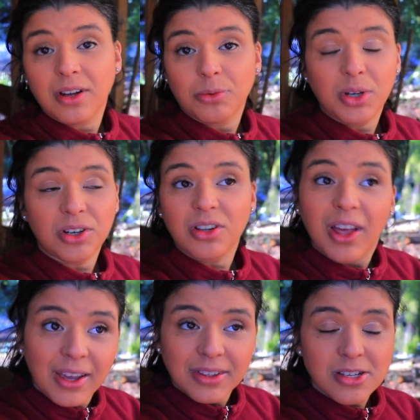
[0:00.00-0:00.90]
We don't
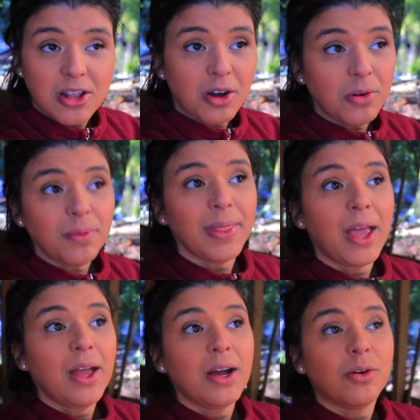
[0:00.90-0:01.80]
like the snow,
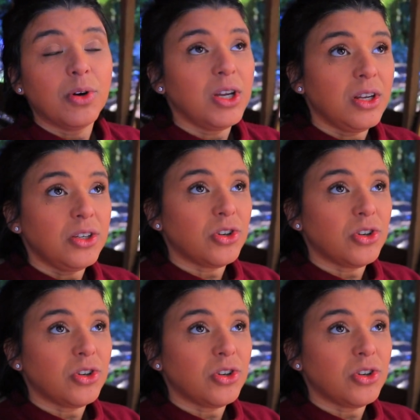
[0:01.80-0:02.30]
we